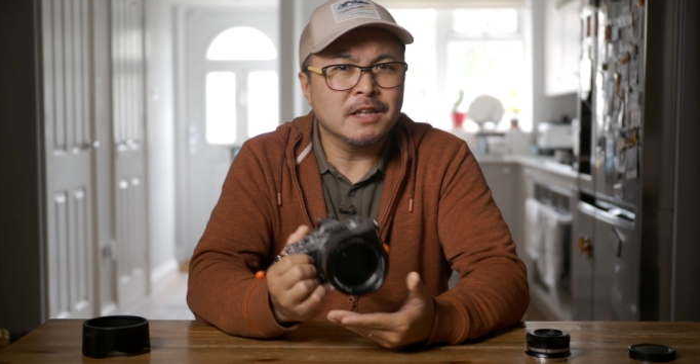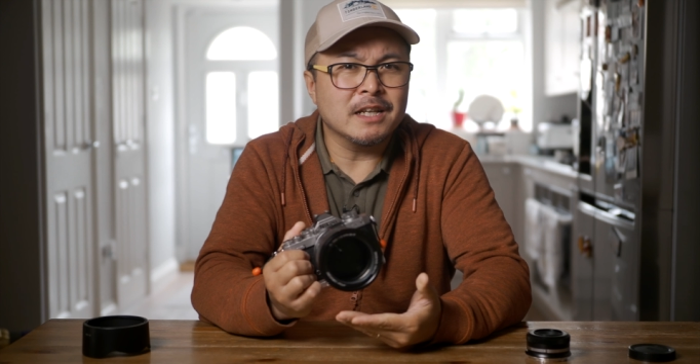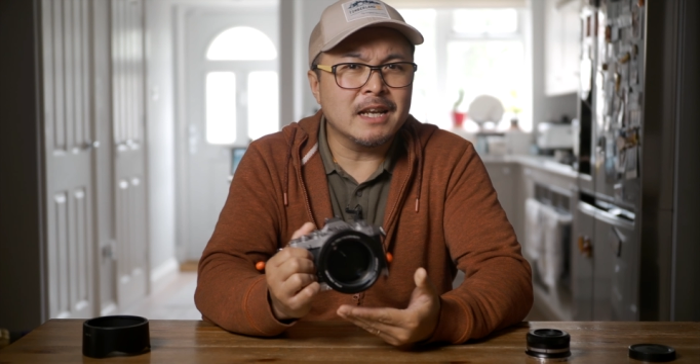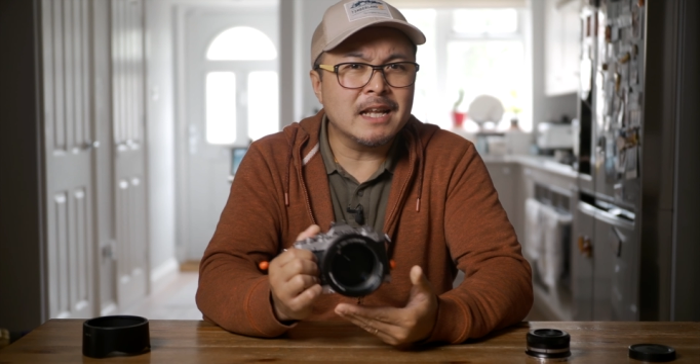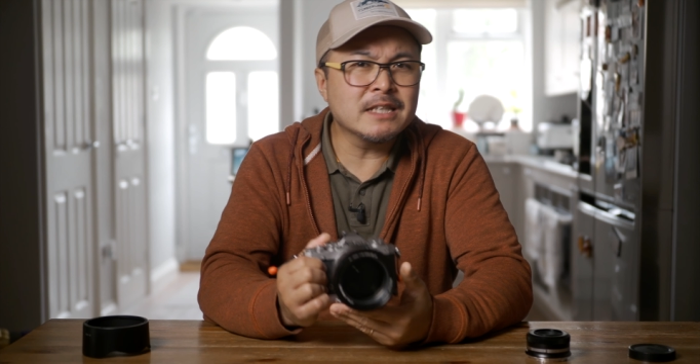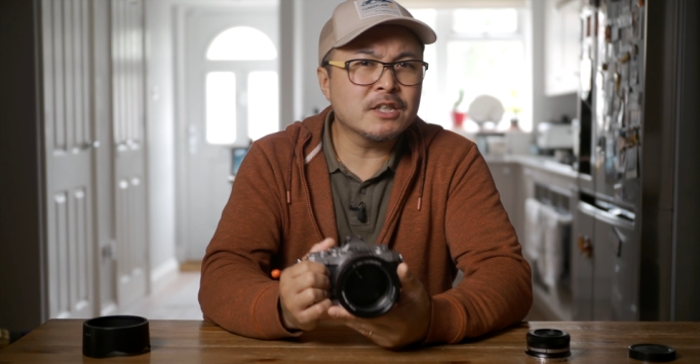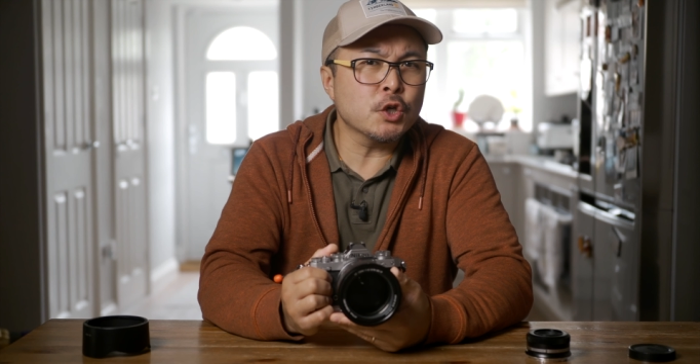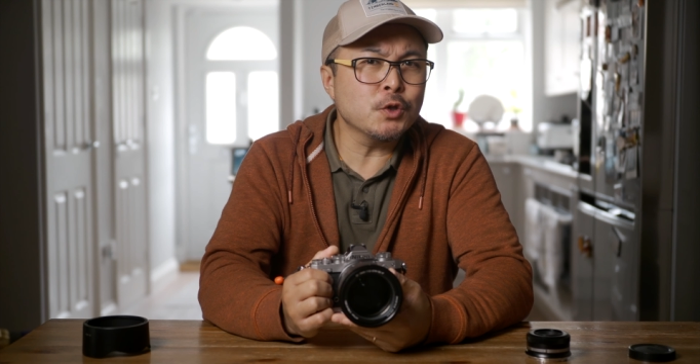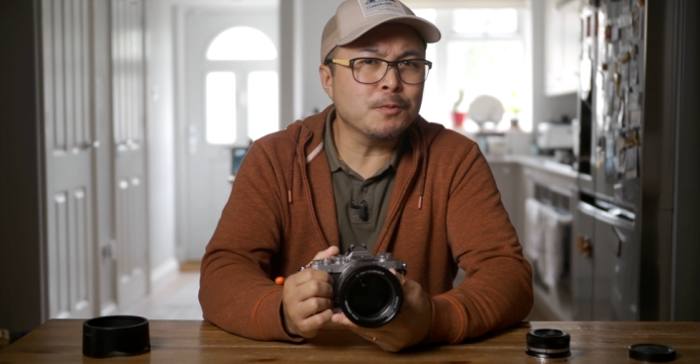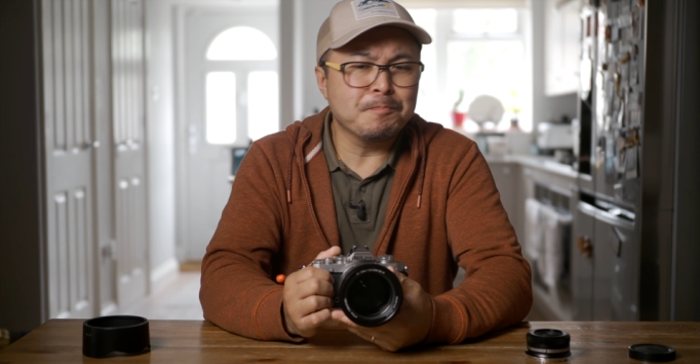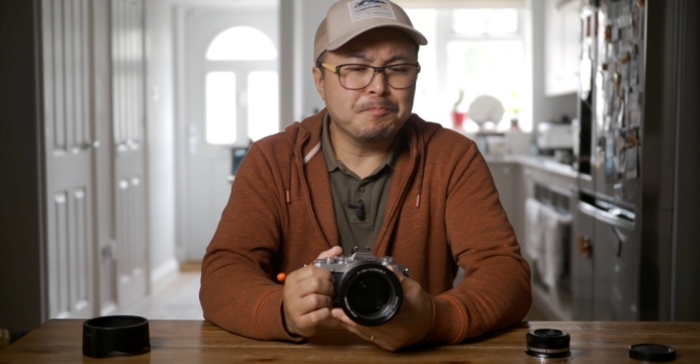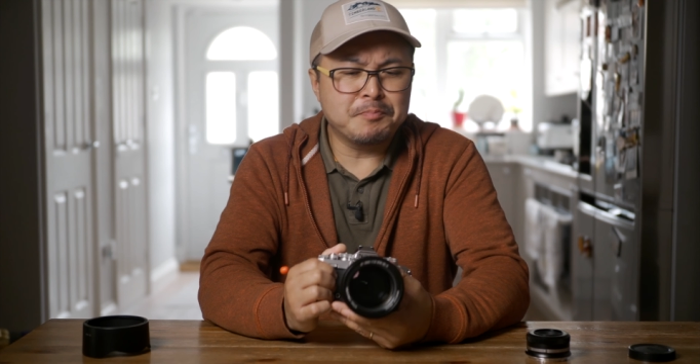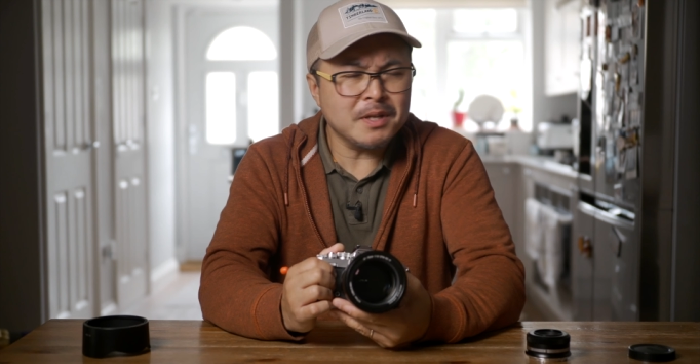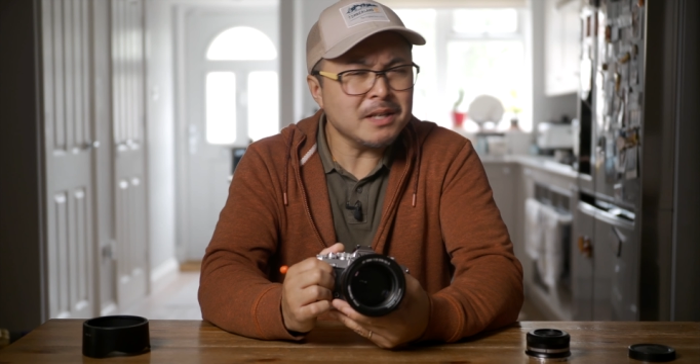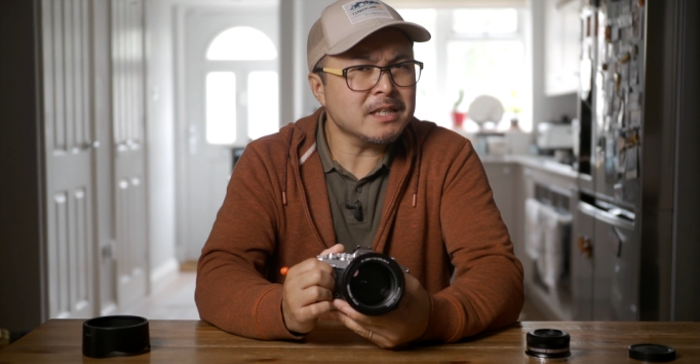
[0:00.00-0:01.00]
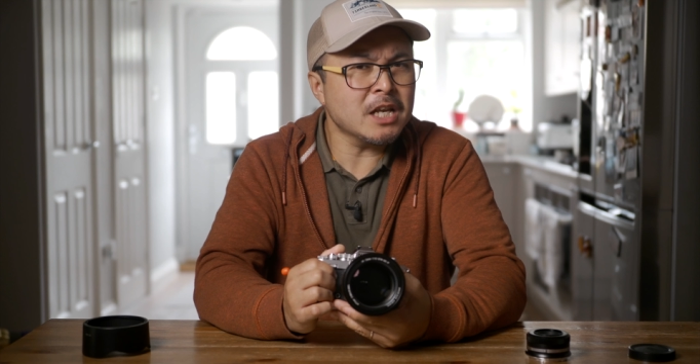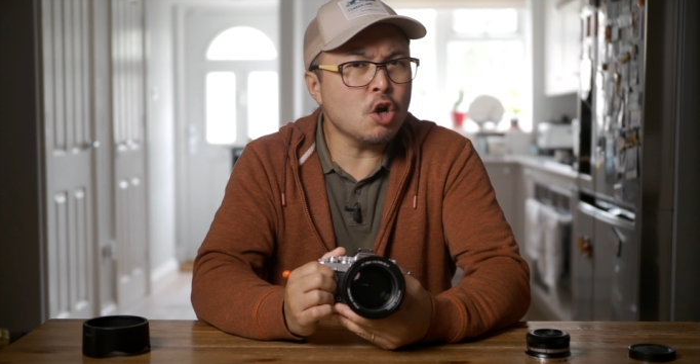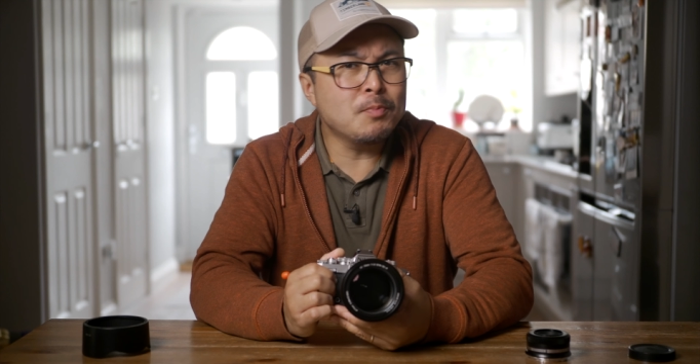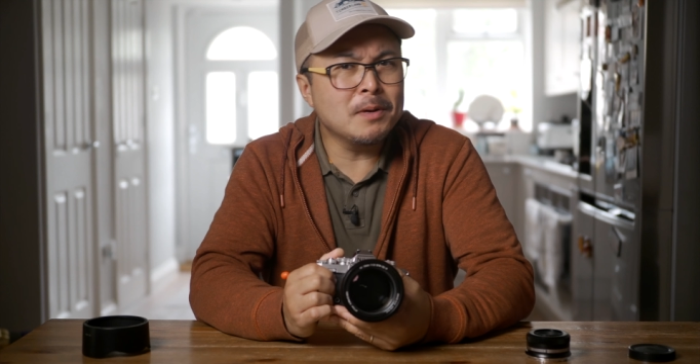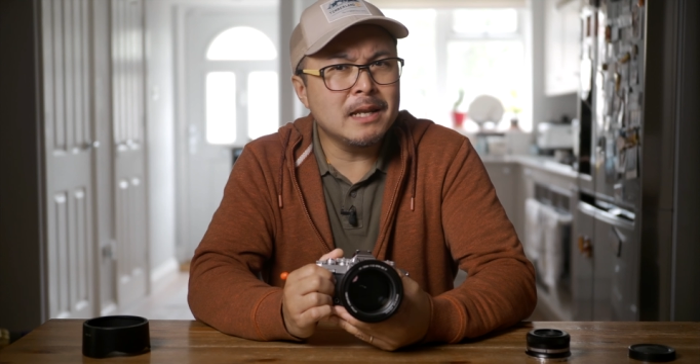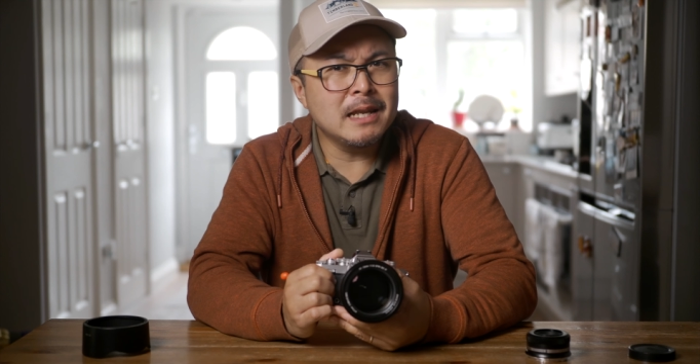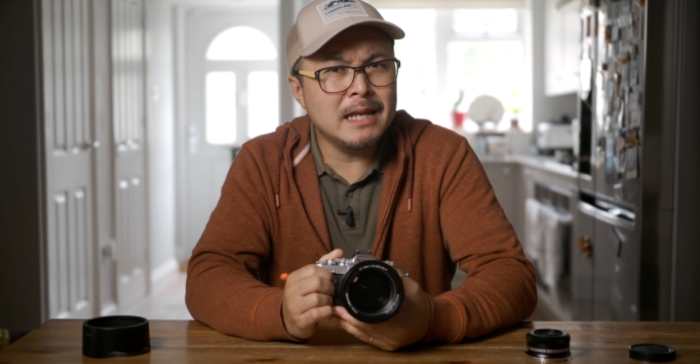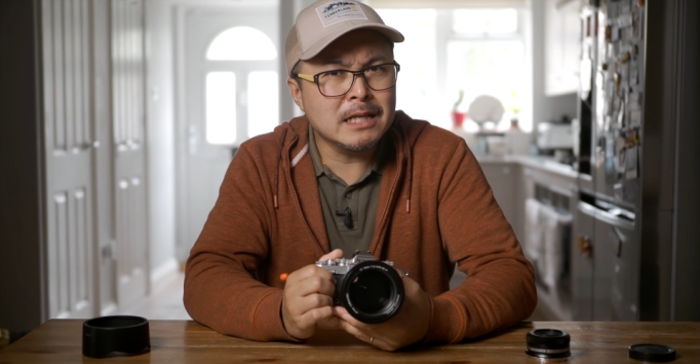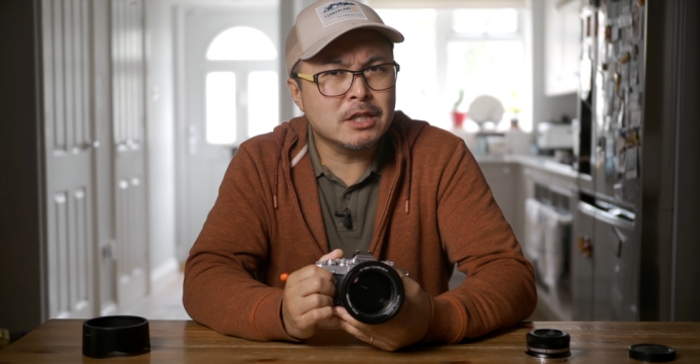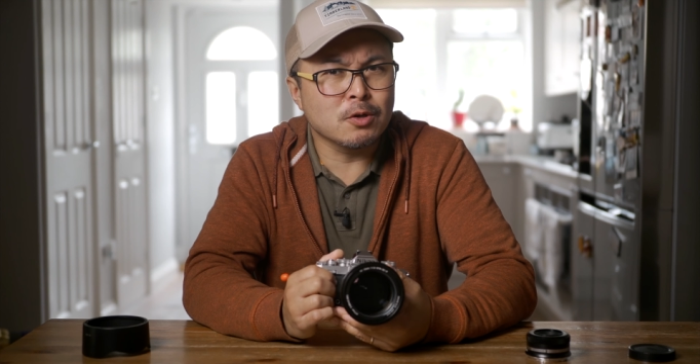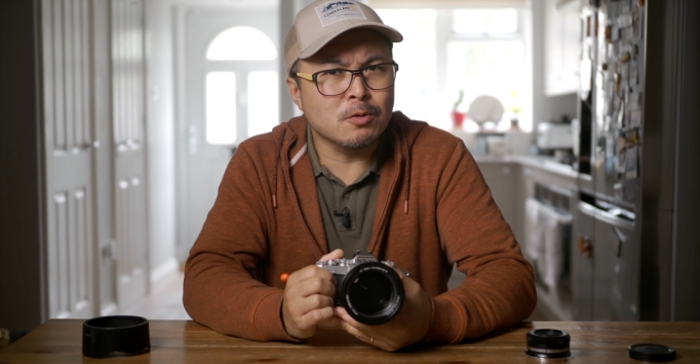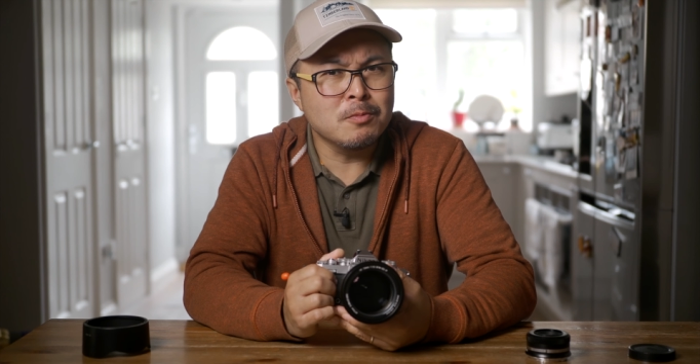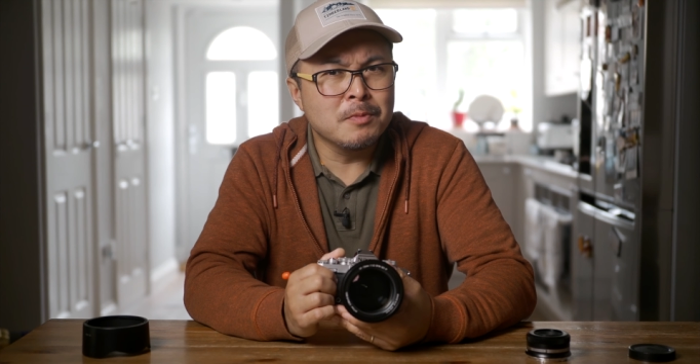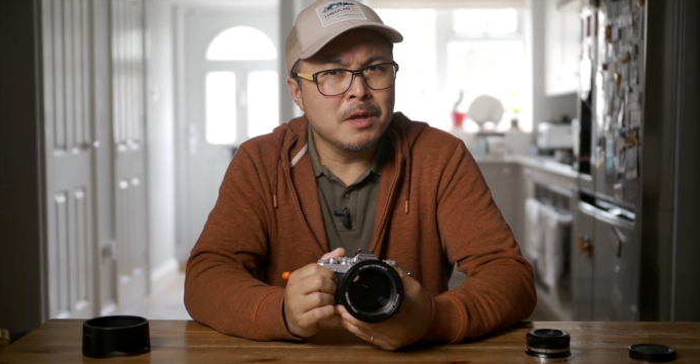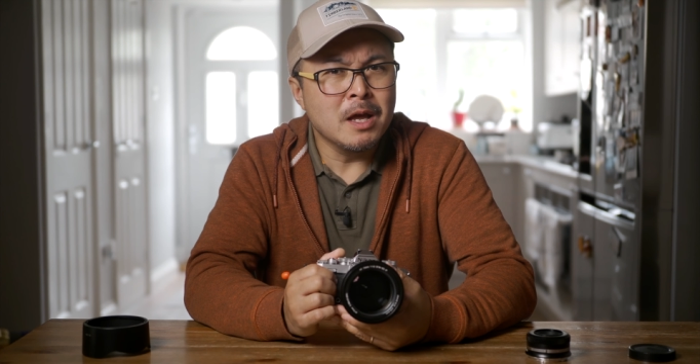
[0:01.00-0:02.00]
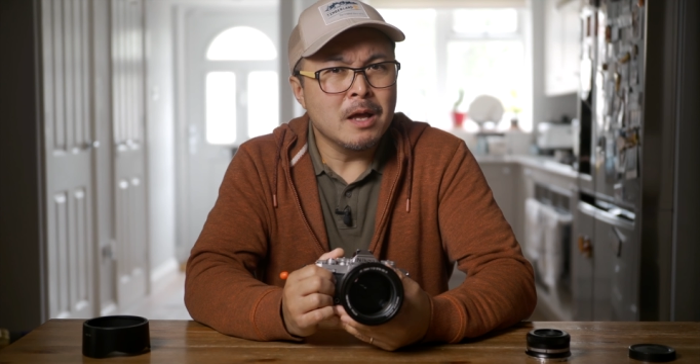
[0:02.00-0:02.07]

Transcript: The lens hood does help a little,